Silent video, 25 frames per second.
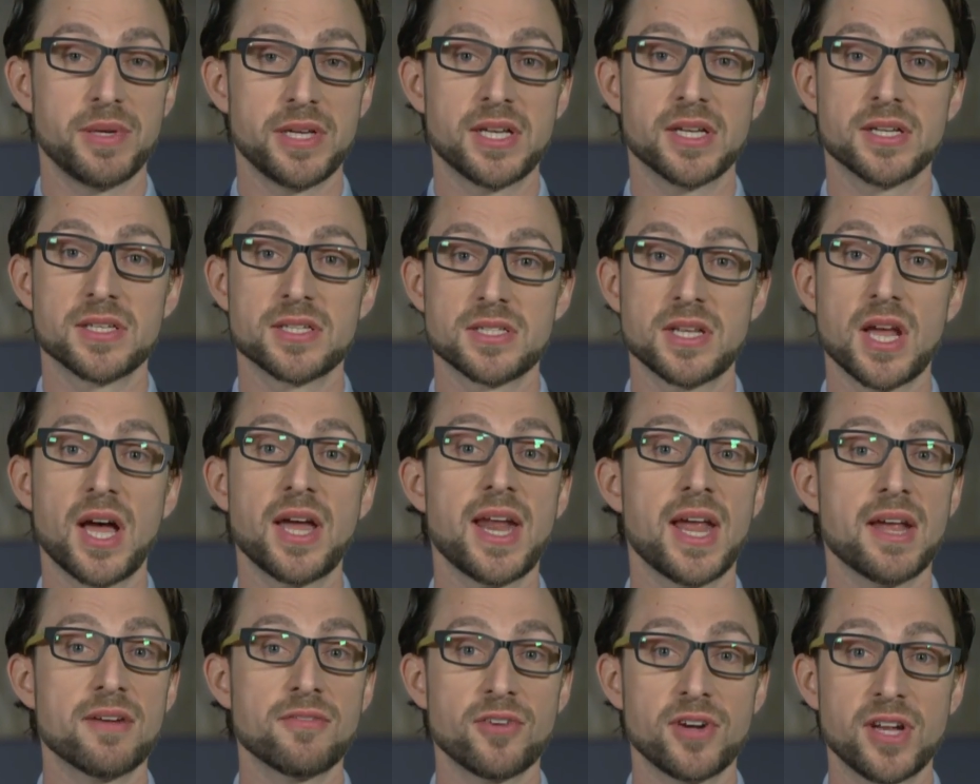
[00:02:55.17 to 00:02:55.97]
because
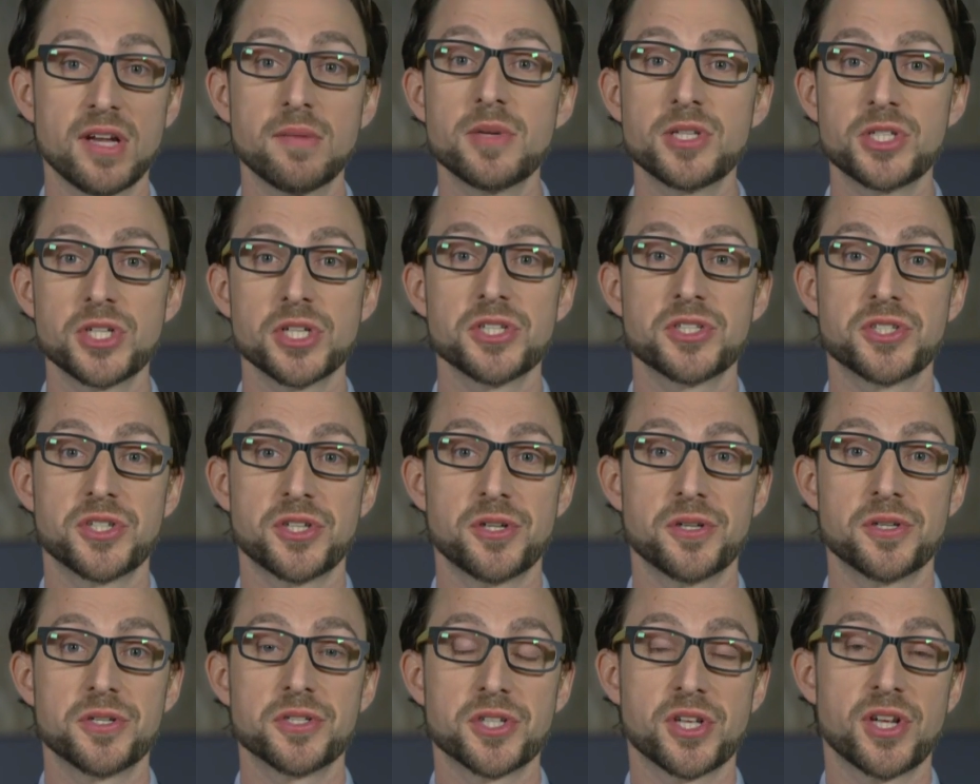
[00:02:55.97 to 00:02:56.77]
not every imaging
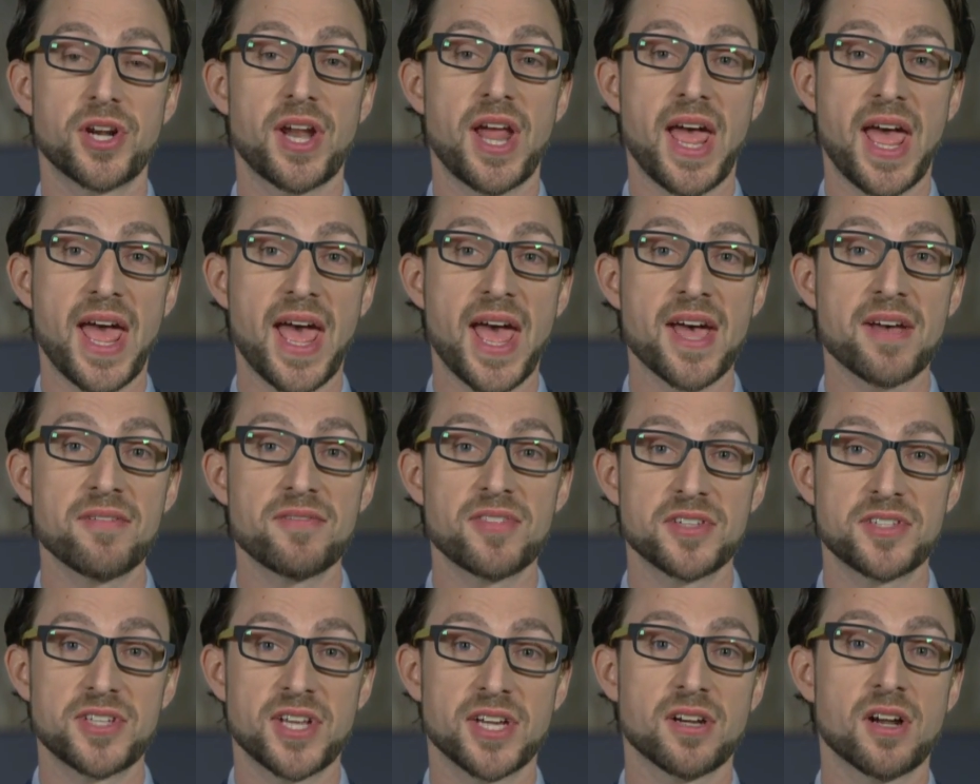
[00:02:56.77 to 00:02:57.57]
center is going to
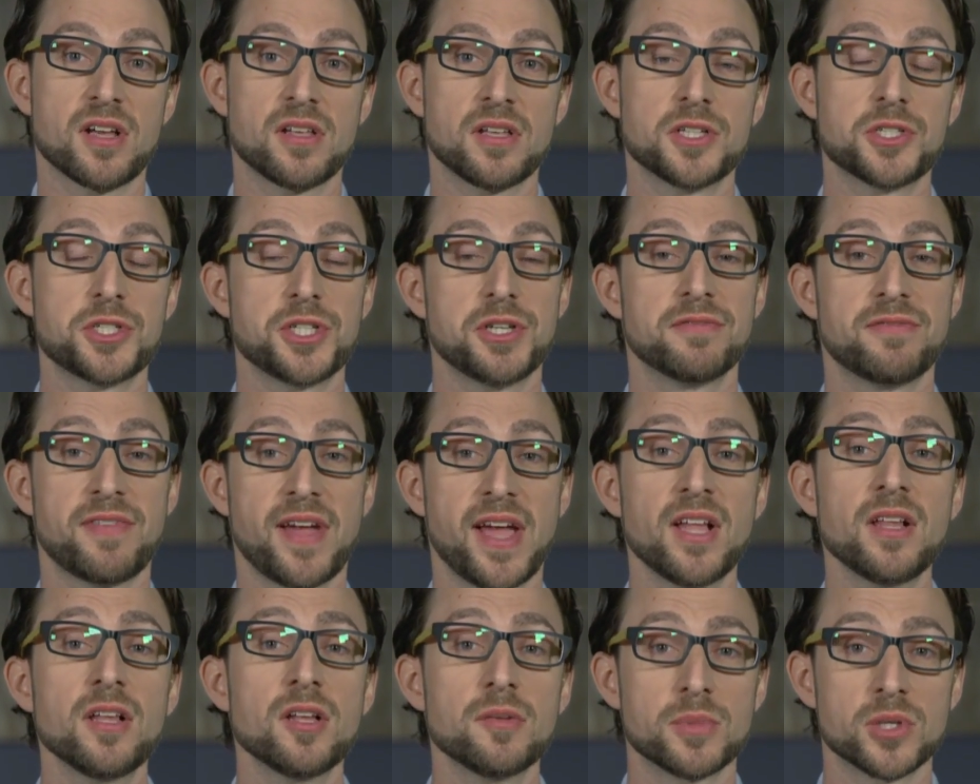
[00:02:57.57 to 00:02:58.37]
have the technology
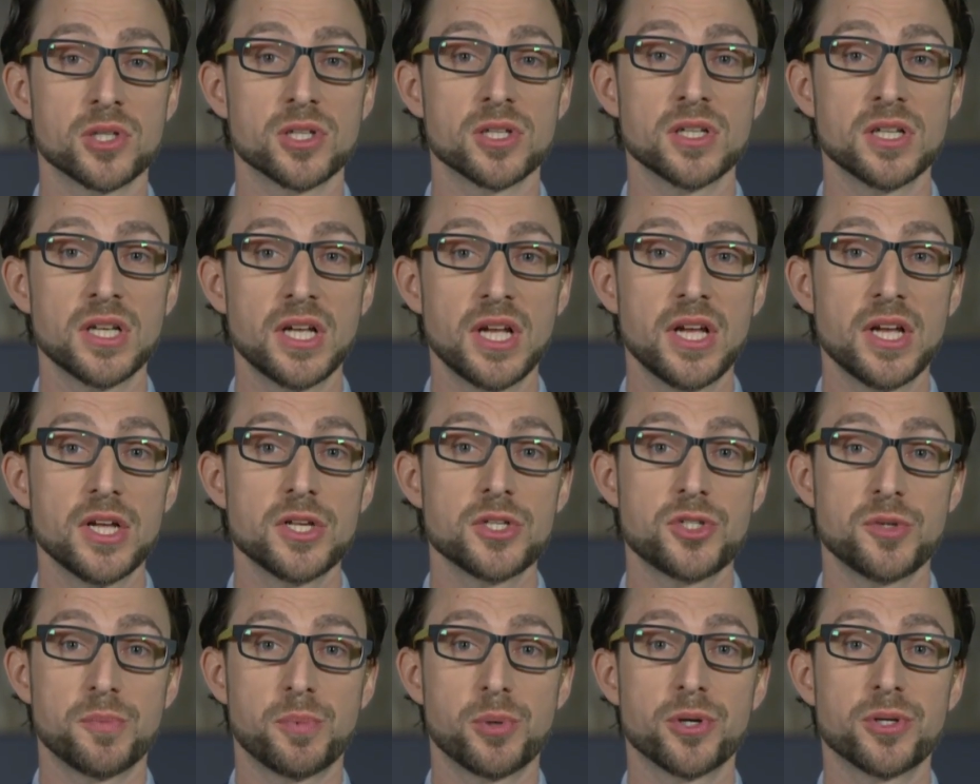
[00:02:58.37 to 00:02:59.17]
available
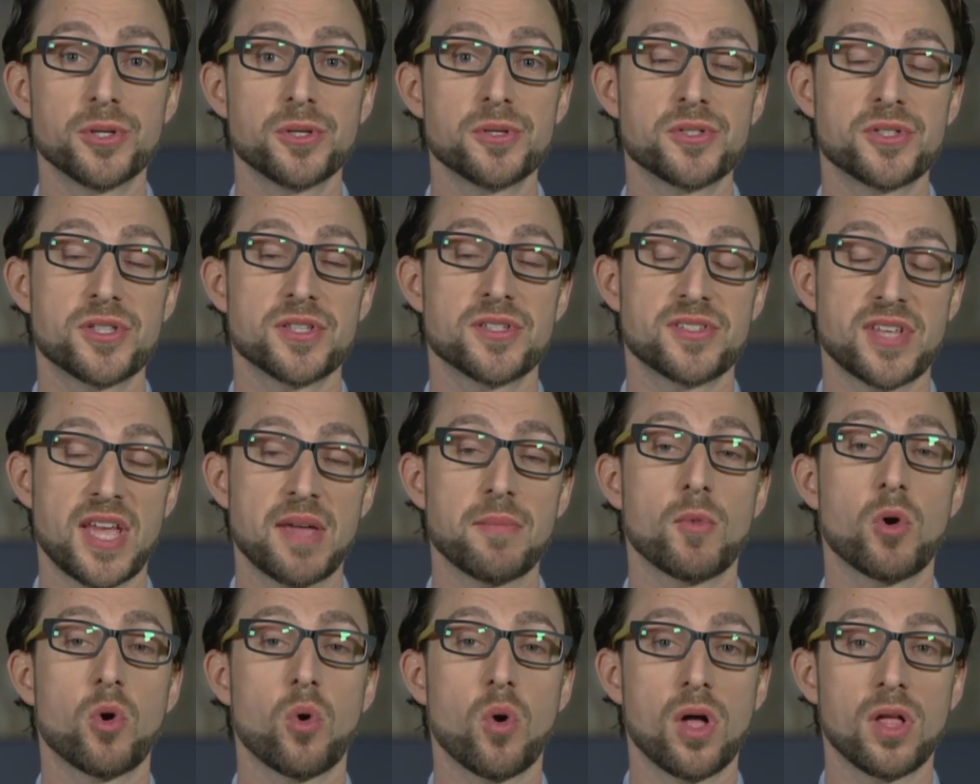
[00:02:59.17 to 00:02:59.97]
to produce the
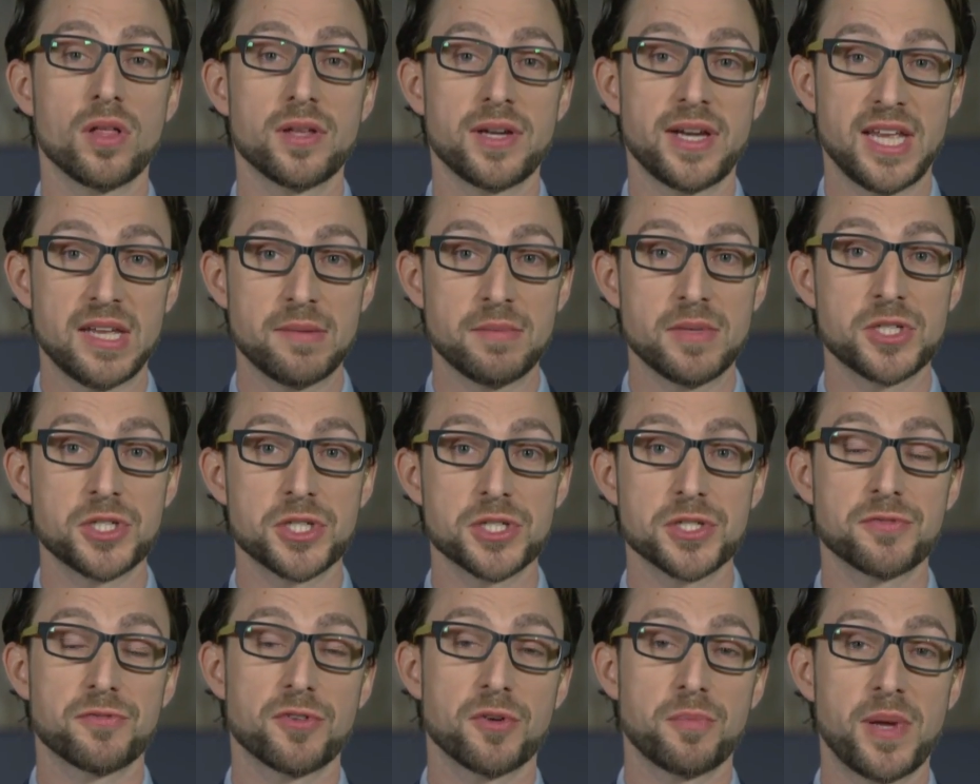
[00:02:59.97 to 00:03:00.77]
same quality
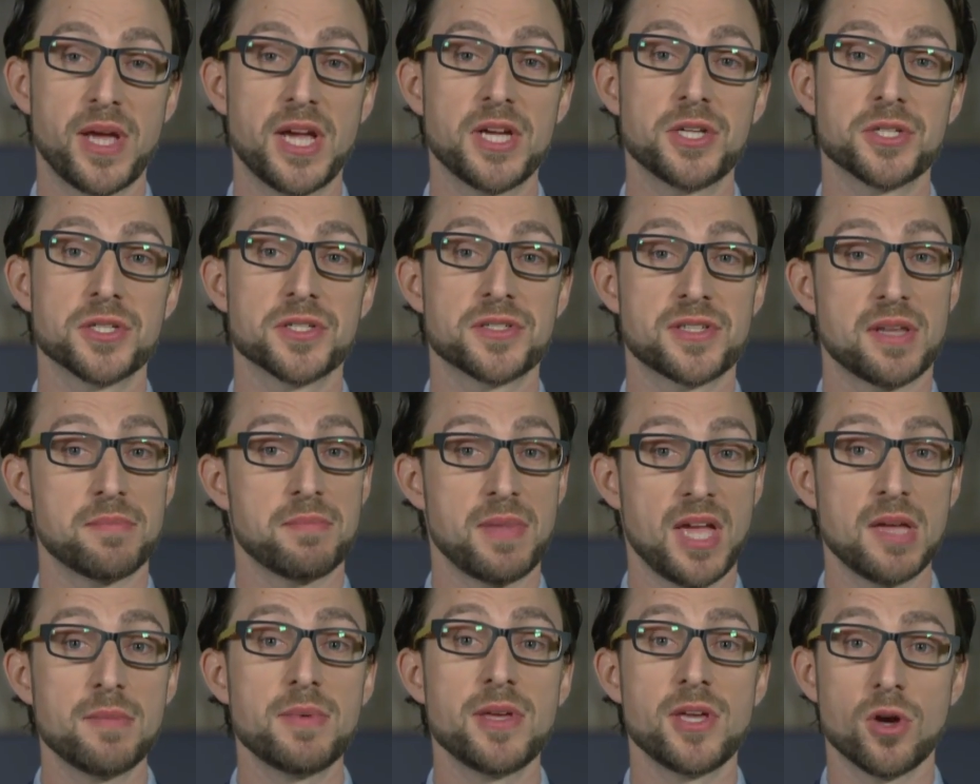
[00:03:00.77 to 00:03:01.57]
images for patients
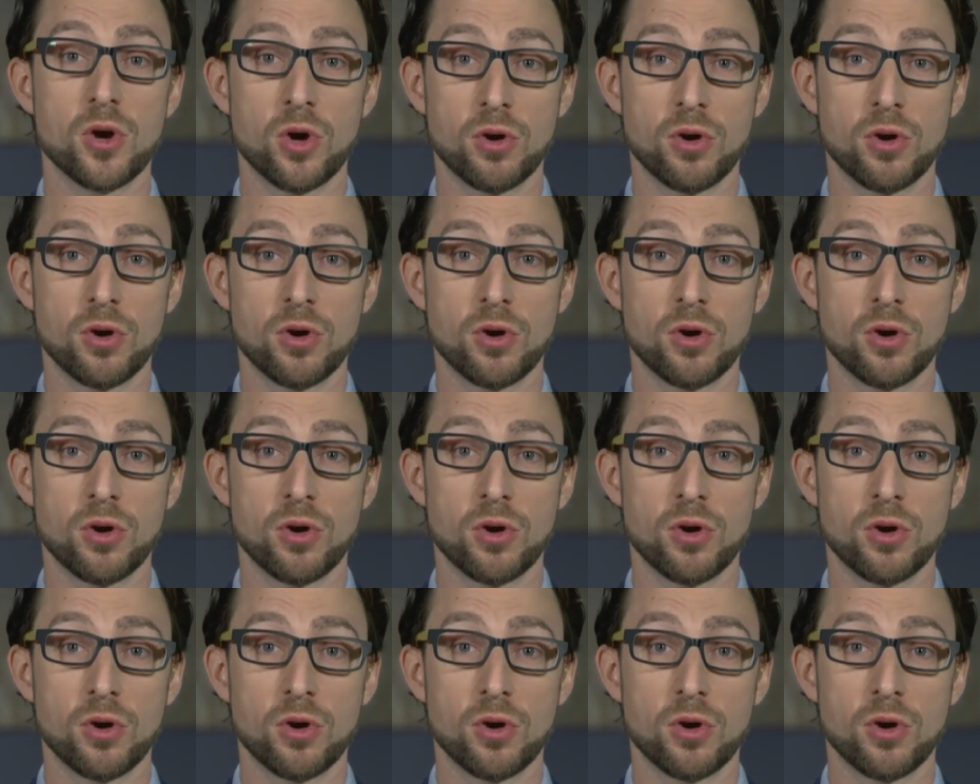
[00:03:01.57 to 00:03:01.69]
that may be